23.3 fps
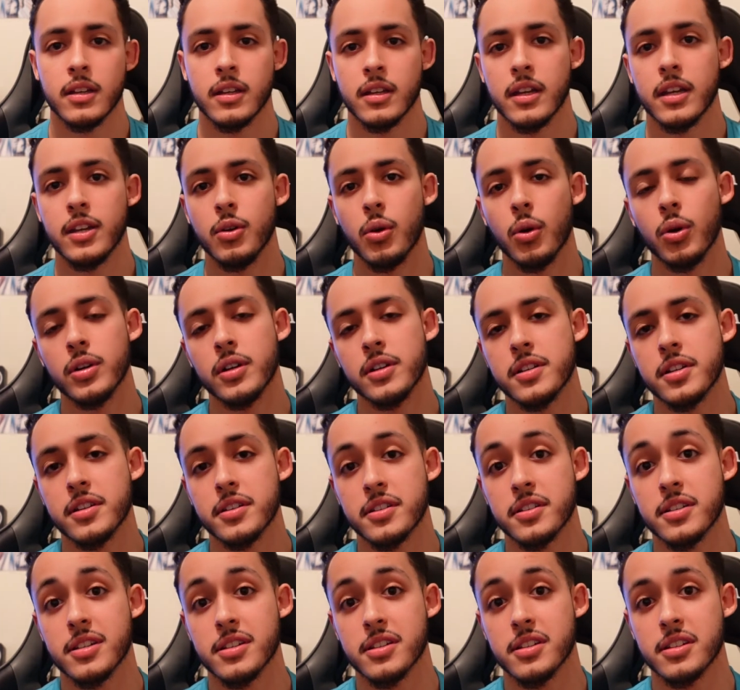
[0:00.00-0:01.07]
in order to
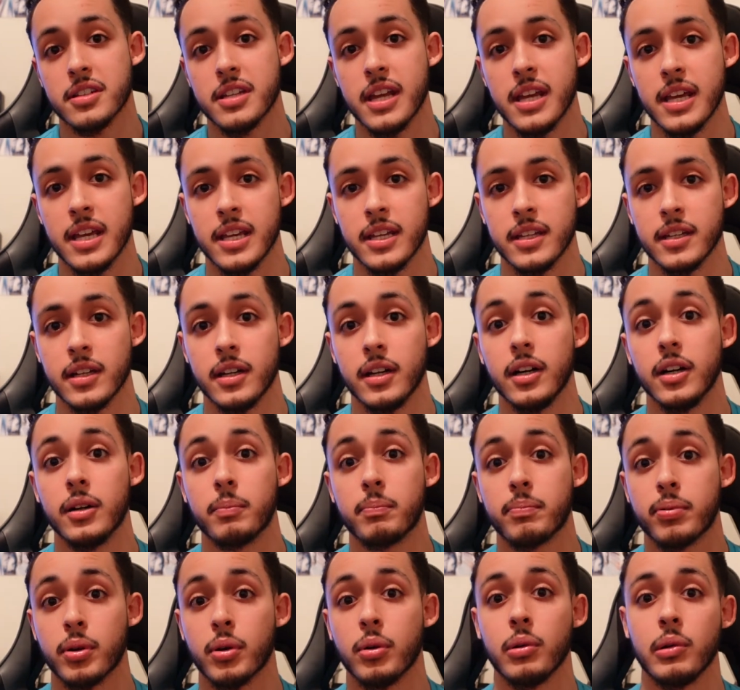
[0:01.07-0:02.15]
sustain a
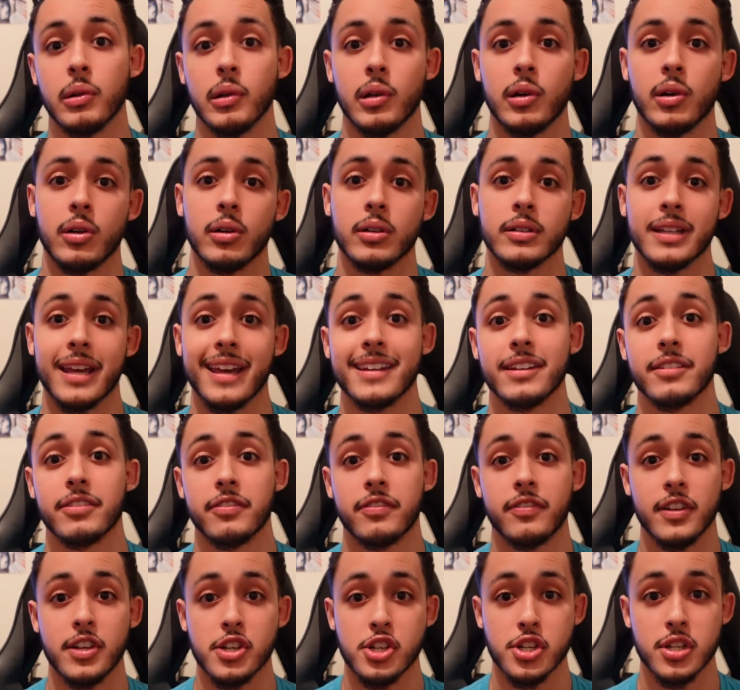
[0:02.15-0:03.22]
prolonged and
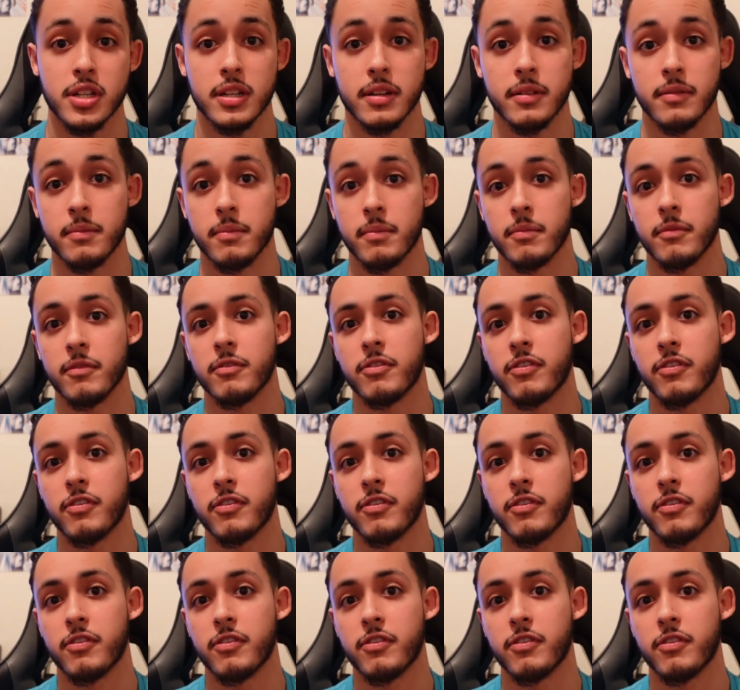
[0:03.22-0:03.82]
efficient